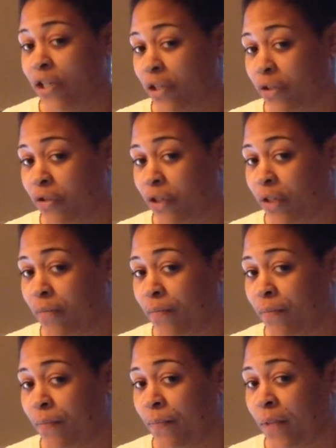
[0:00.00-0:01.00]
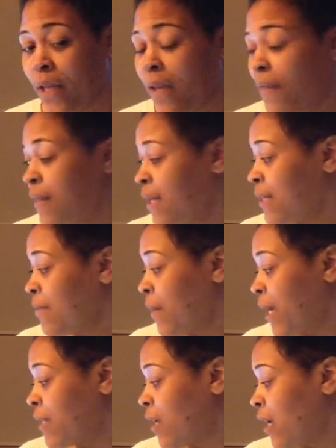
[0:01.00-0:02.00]
children. This
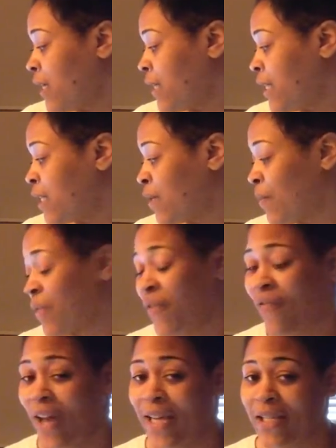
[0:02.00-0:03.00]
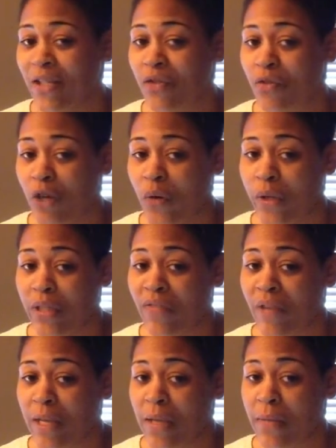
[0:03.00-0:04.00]
makes autism the fastest growing
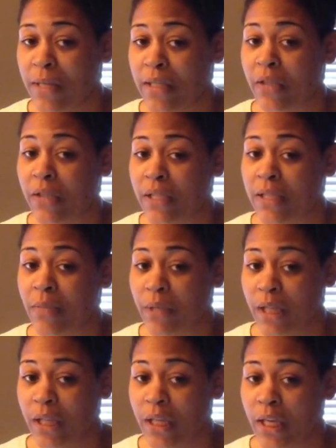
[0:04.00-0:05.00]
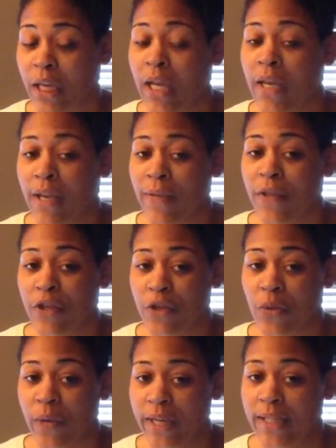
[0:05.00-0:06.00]
developmental disability in the
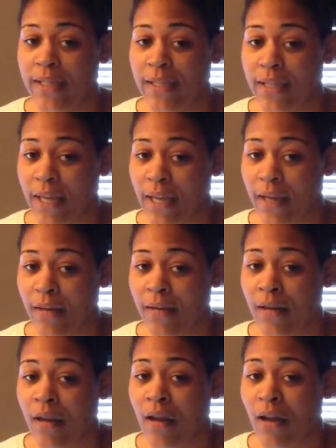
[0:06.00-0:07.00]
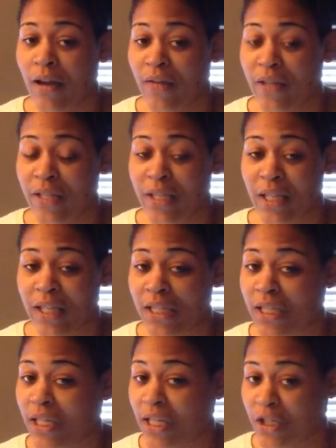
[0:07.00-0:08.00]
U.S. today. Obviously, this
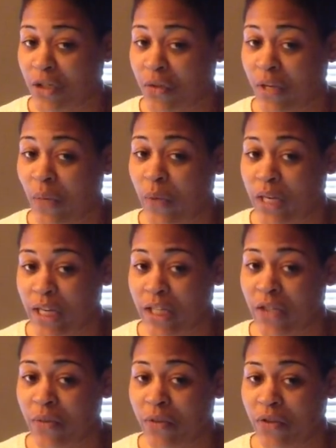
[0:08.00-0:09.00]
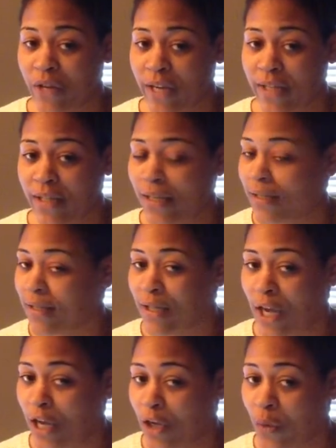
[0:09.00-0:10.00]
is an issue that we need to address and is
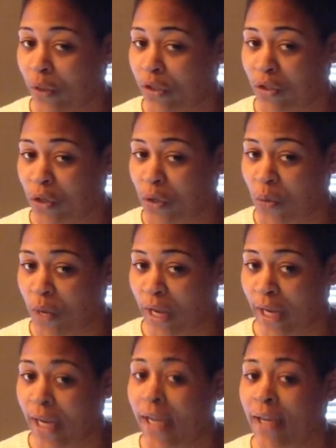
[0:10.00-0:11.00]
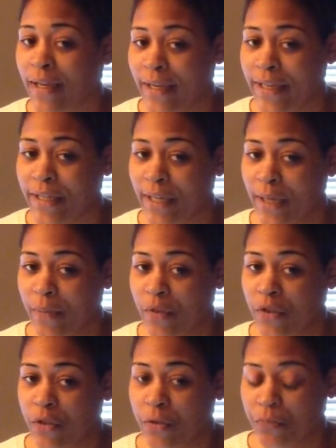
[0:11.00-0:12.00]
not going to go away anytime
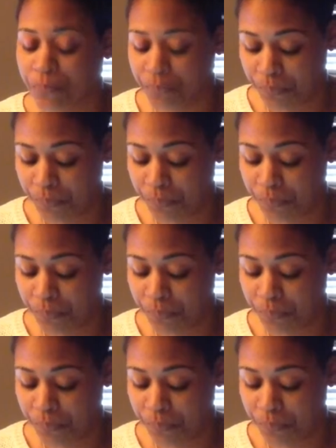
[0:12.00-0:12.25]
soon.